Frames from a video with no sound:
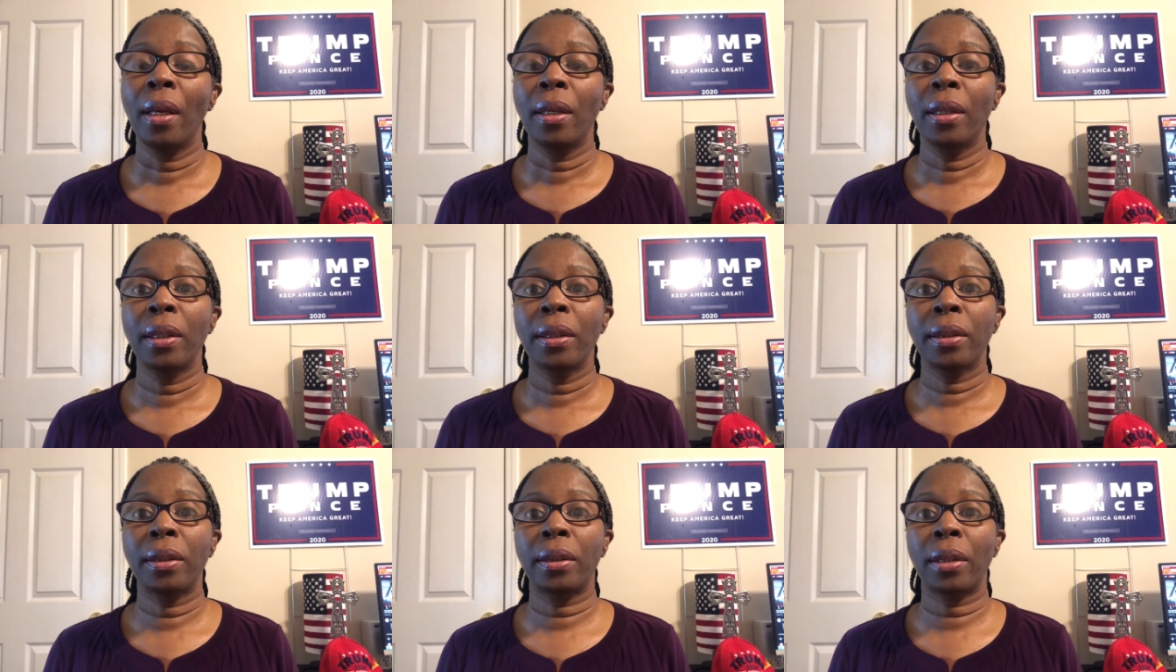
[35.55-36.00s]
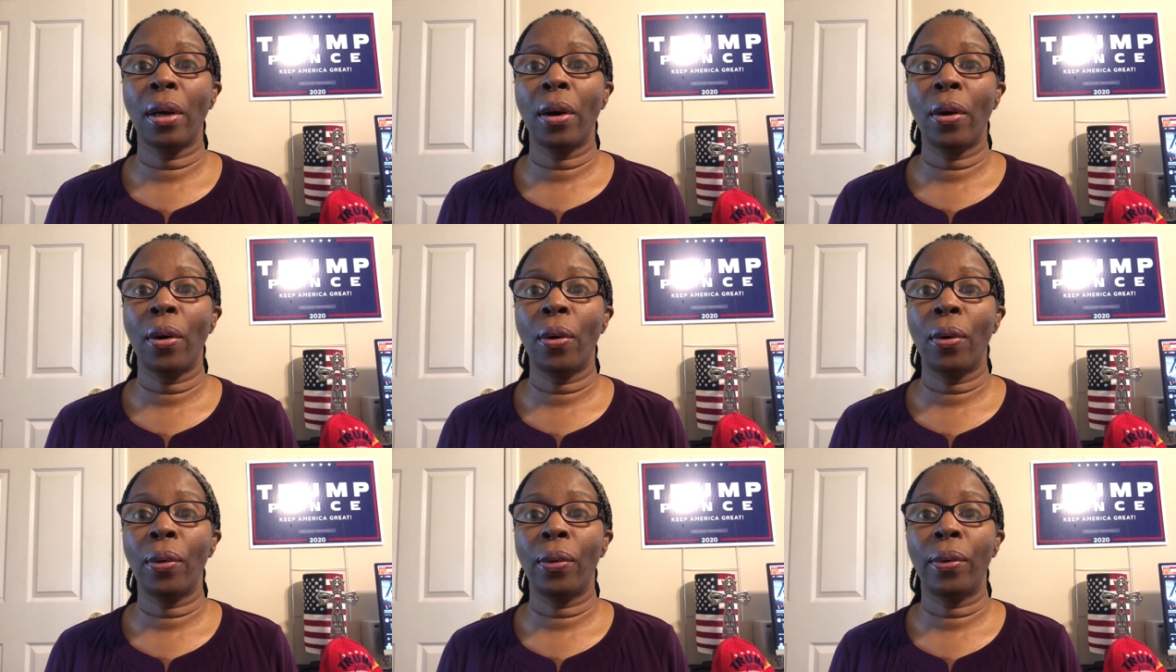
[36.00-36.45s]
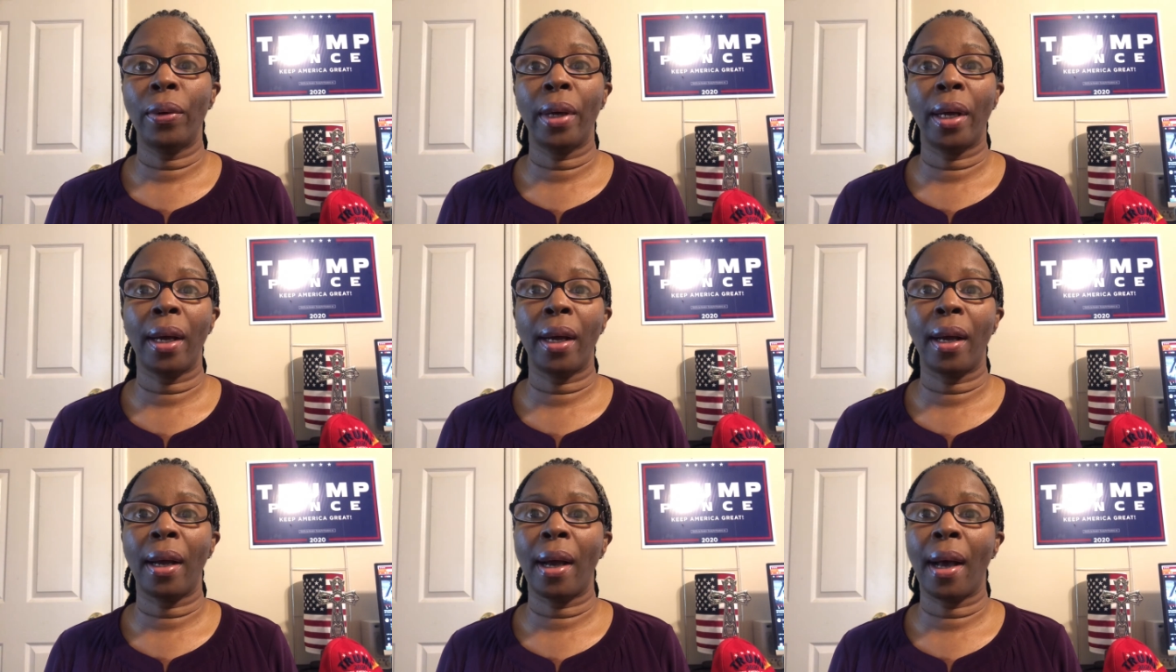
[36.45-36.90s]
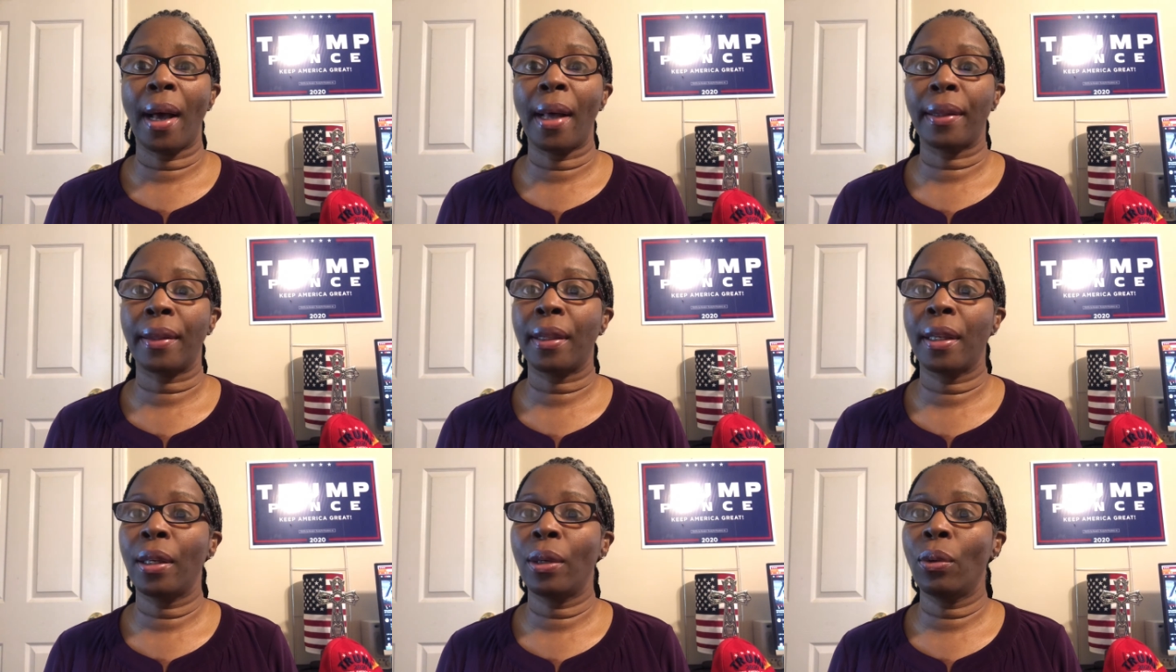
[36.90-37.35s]
So I
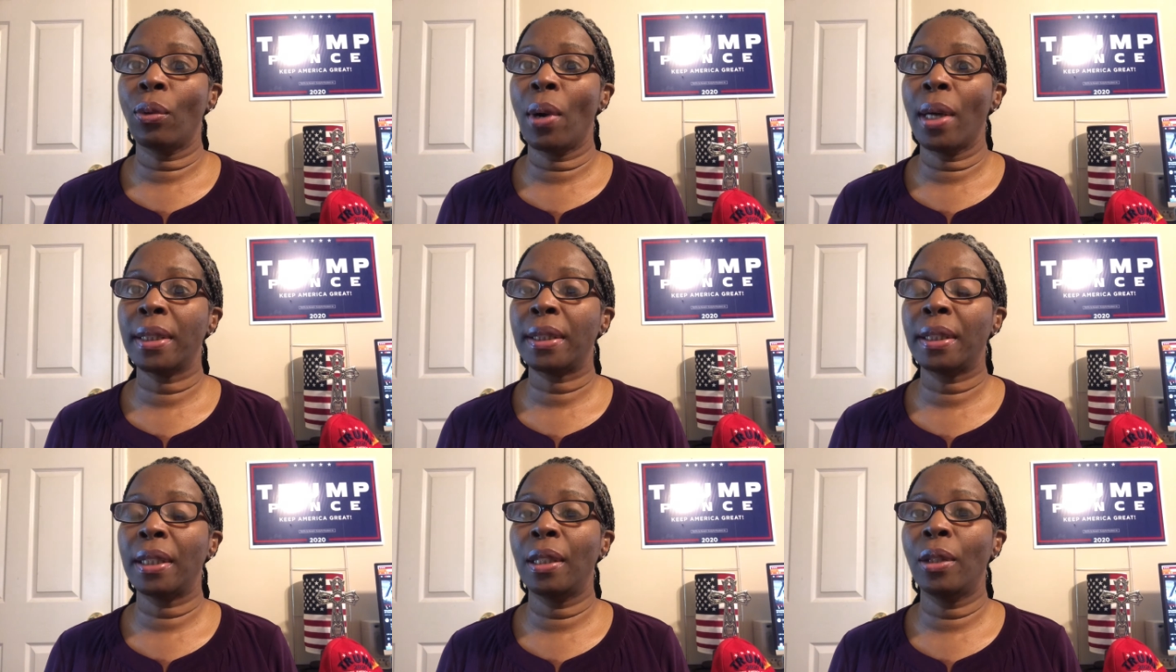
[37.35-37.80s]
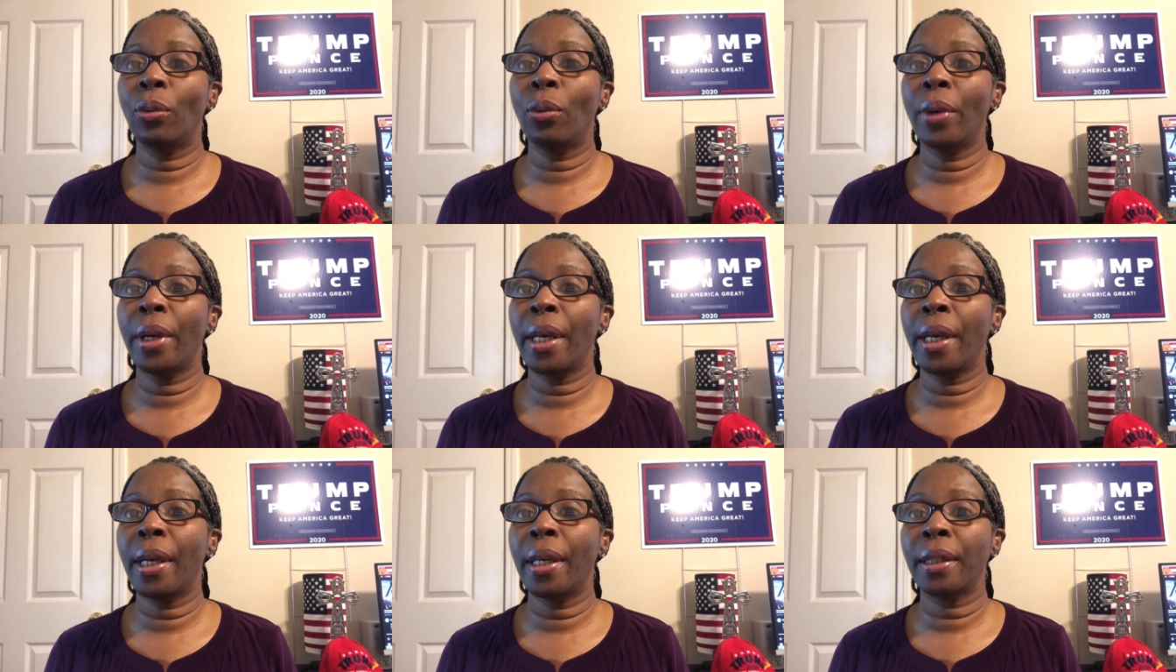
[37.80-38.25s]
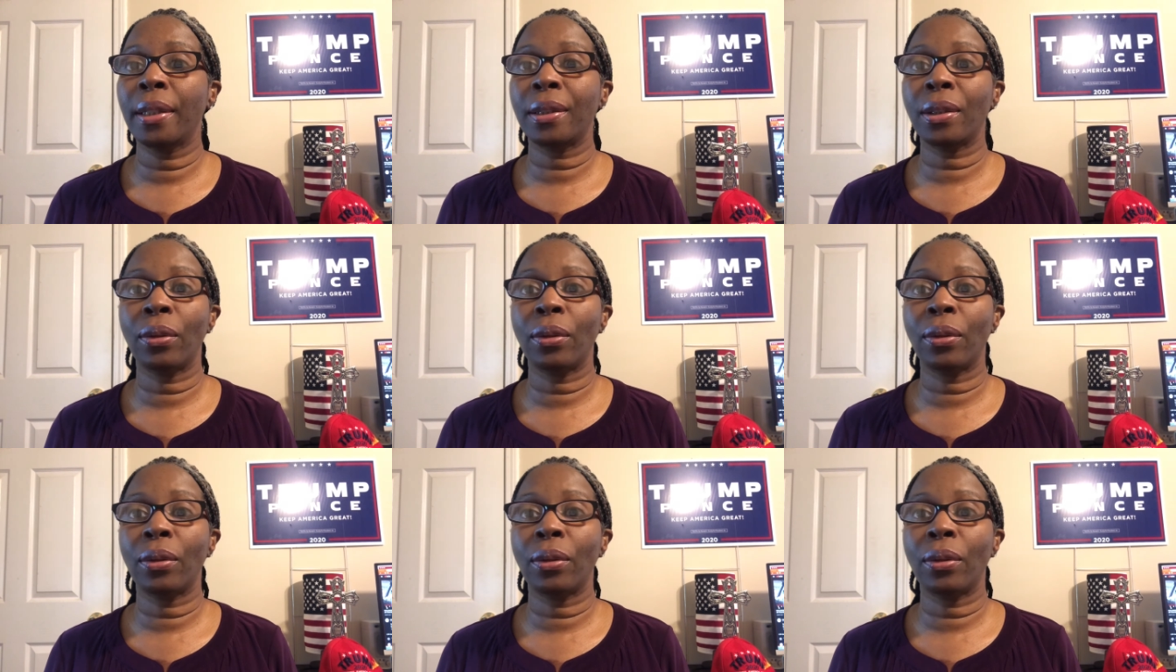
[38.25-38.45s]
think once he wins,